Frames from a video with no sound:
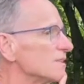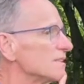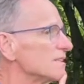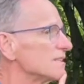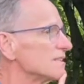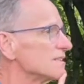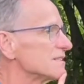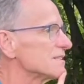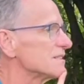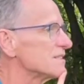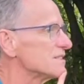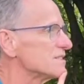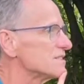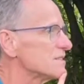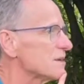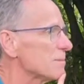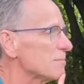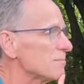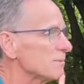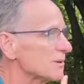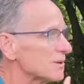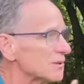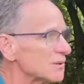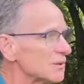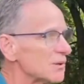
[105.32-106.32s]
the
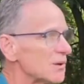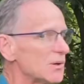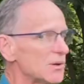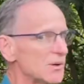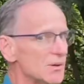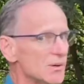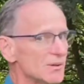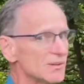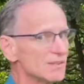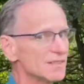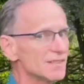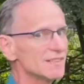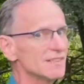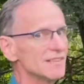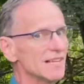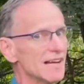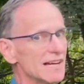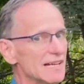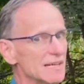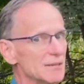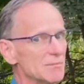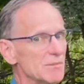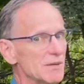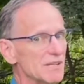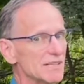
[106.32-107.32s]
typical
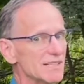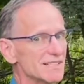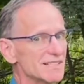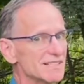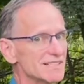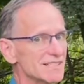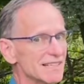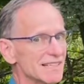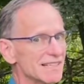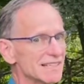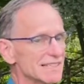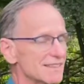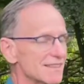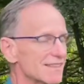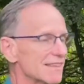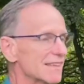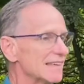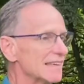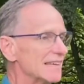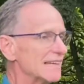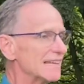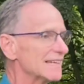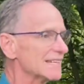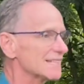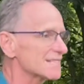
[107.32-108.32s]
alignment is like
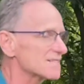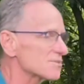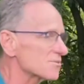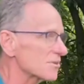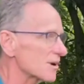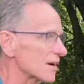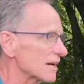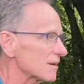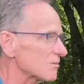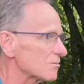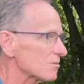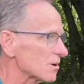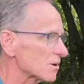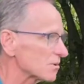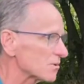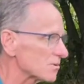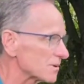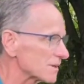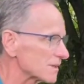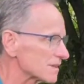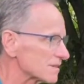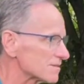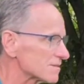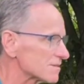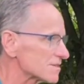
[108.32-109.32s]
this, right, where
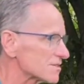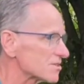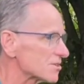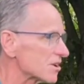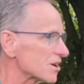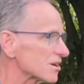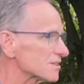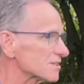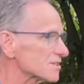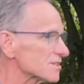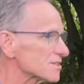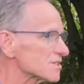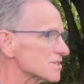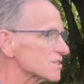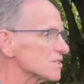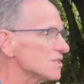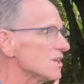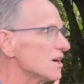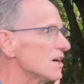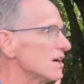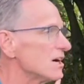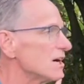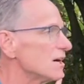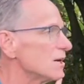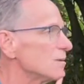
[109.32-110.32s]
we start to
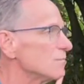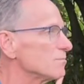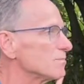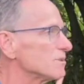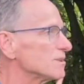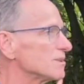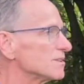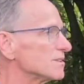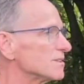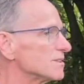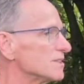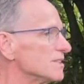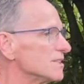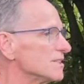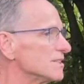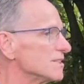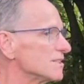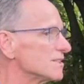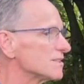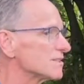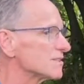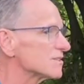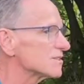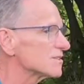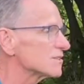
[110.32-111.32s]
slump and
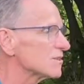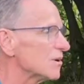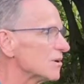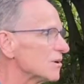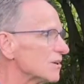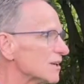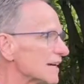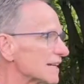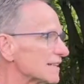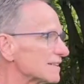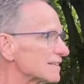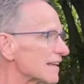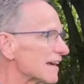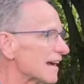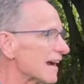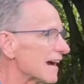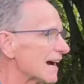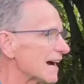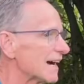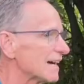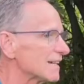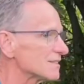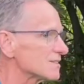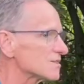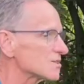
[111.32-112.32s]
go like
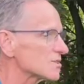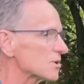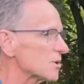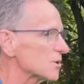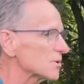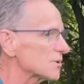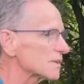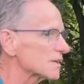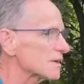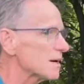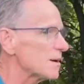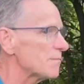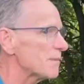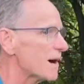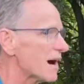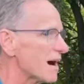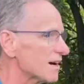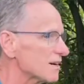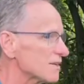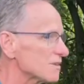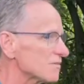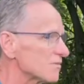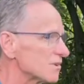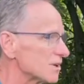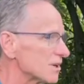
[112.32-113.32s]
that. So to come
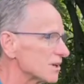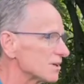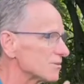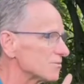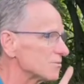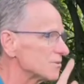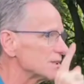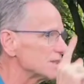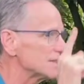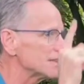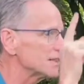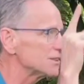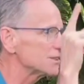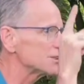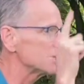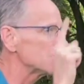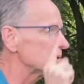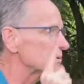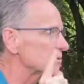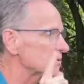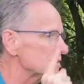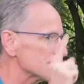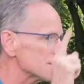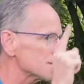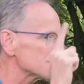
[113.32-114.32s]
out of it, we need to go
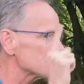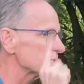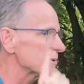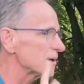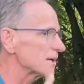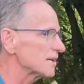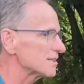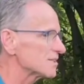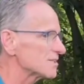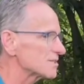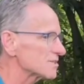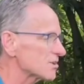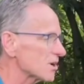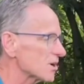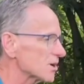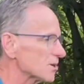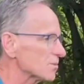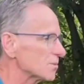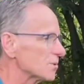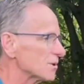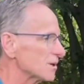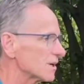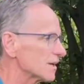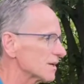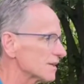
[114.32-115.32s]
this way to start
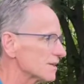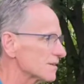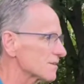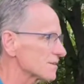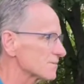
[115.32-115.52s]
with,